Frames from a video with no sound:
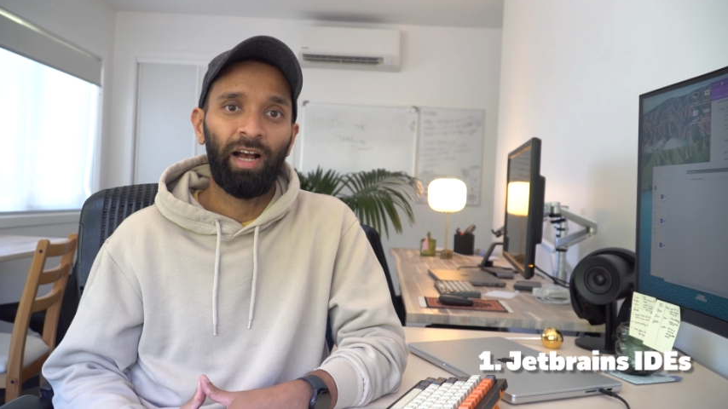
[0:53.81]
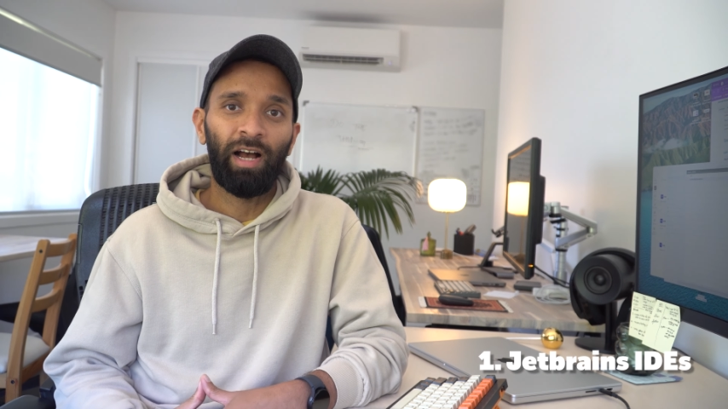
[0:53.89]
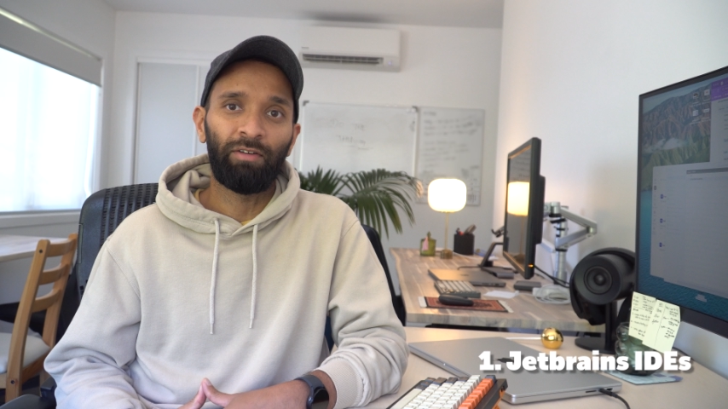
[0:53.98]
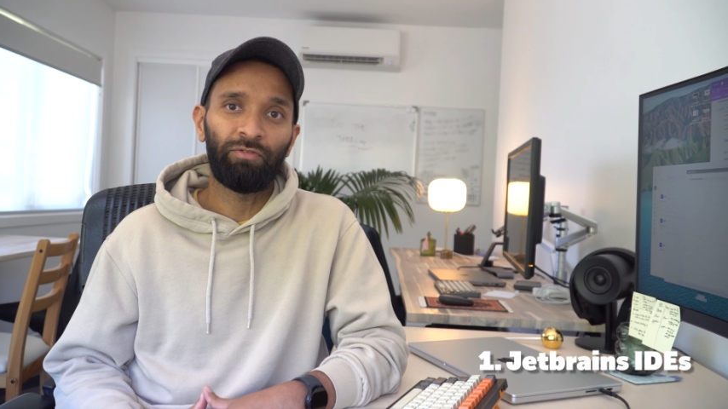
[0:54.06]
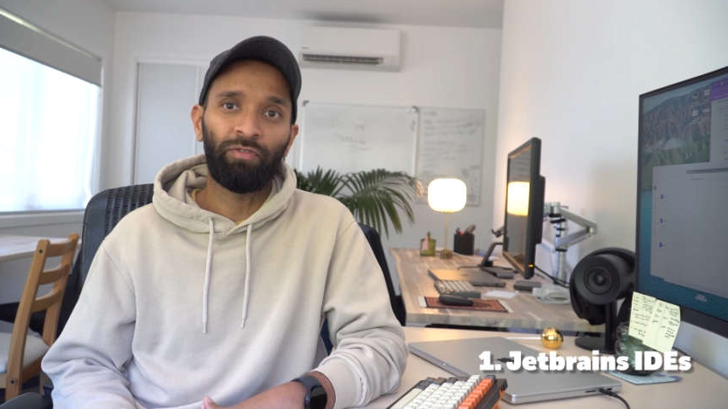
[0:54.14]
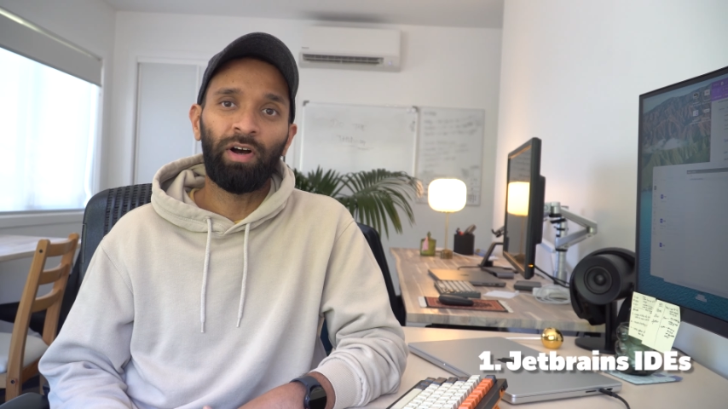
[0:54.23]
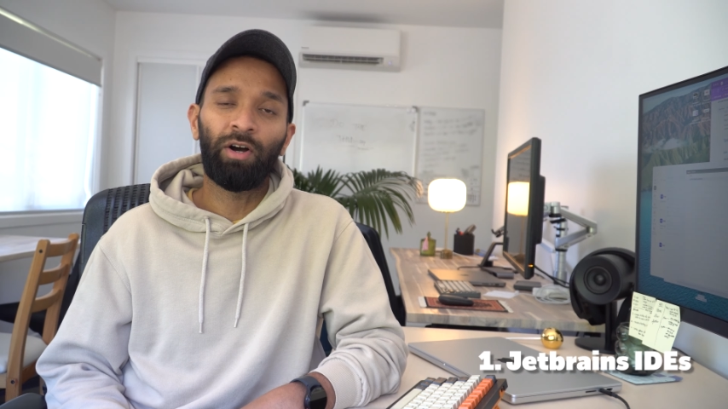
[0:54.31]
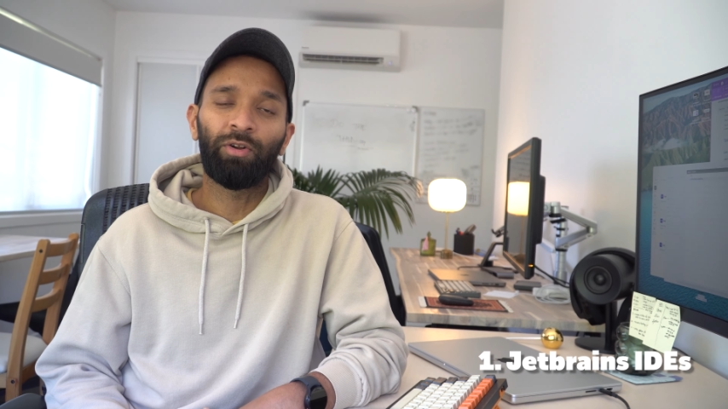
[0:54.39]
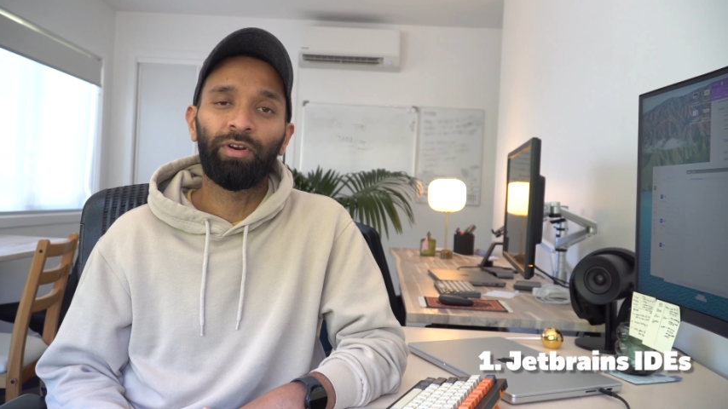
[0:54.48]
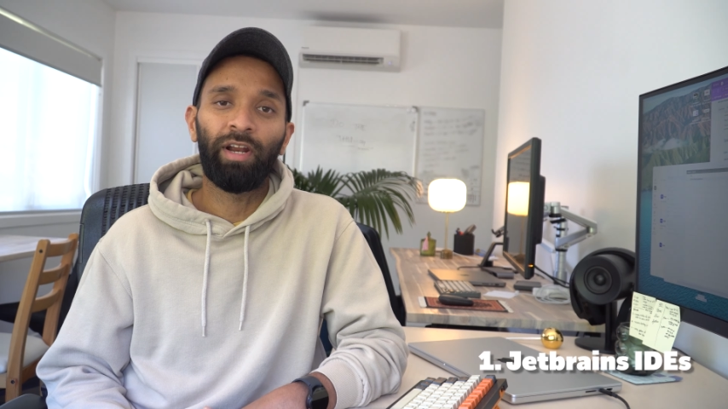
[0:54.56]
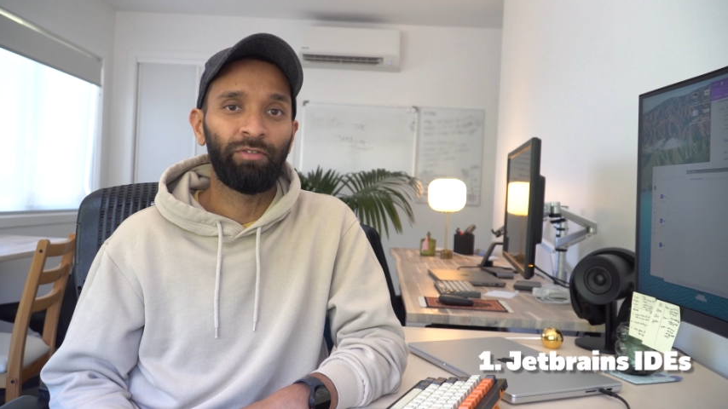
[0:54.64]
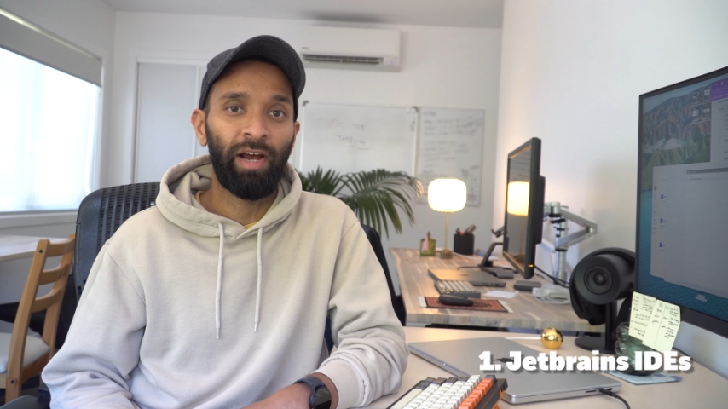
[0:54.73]
I've
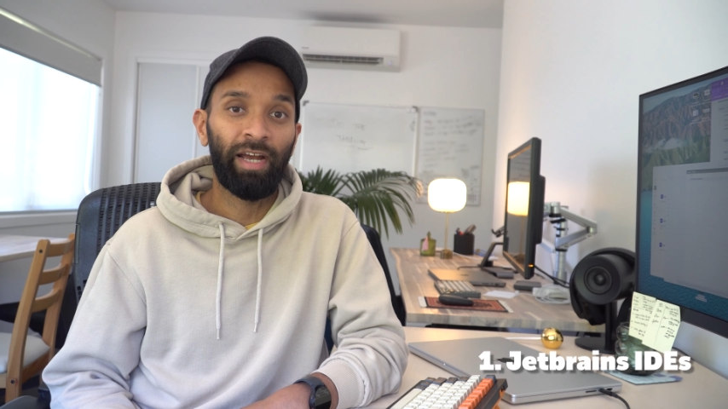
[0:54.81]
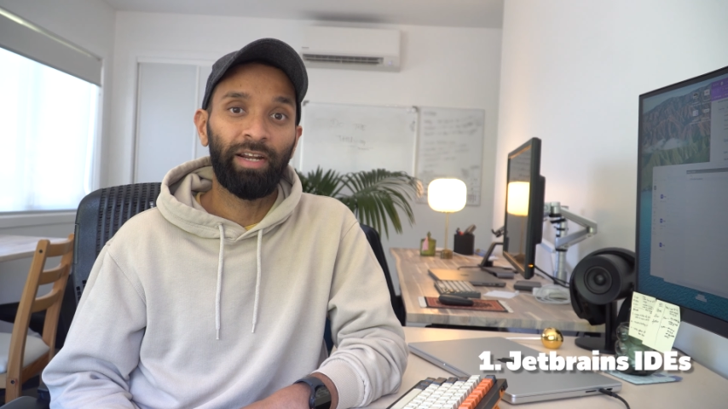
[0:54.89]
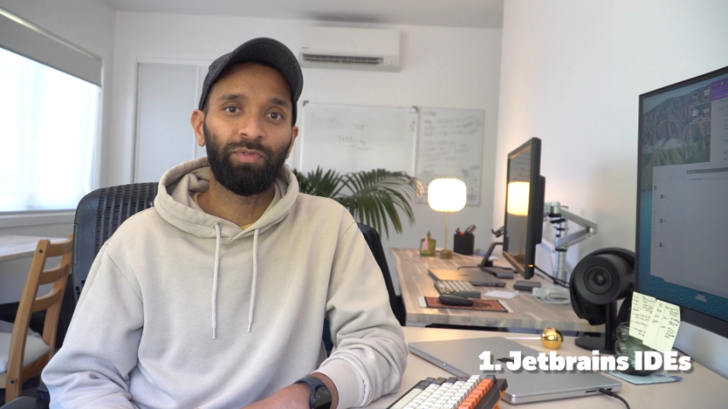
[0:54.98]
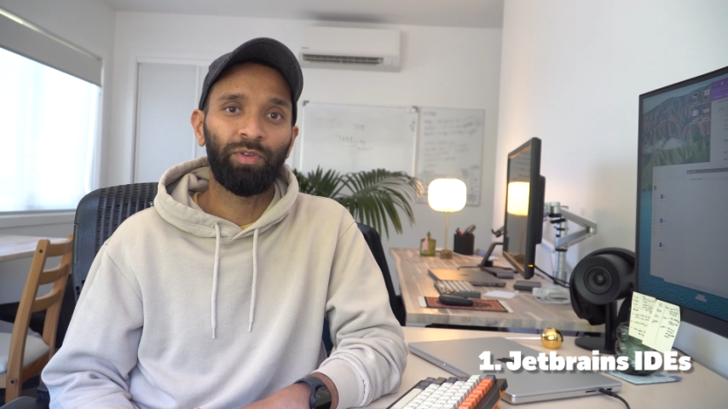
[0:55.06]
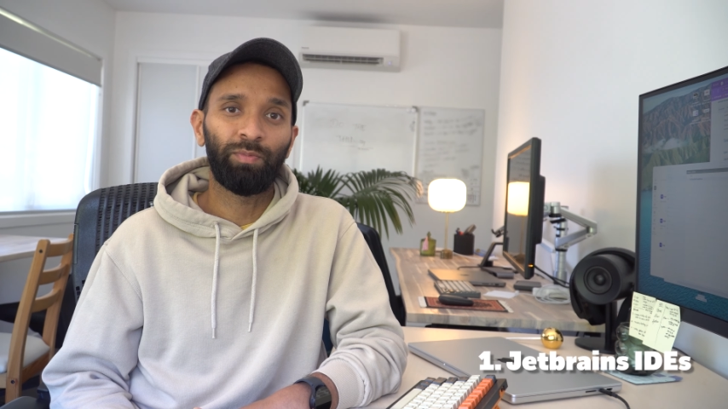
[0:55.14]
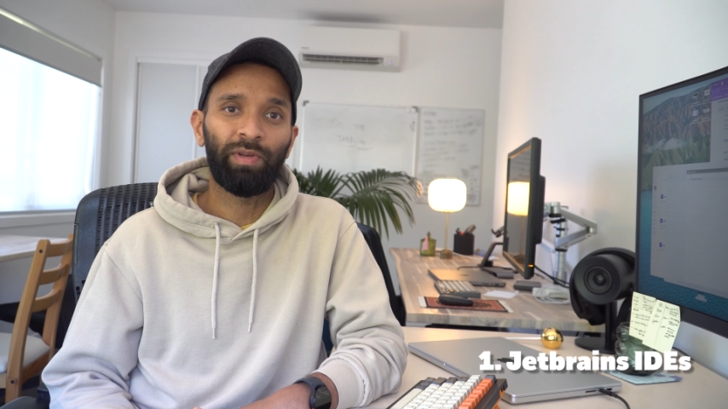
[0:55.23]
found Rider to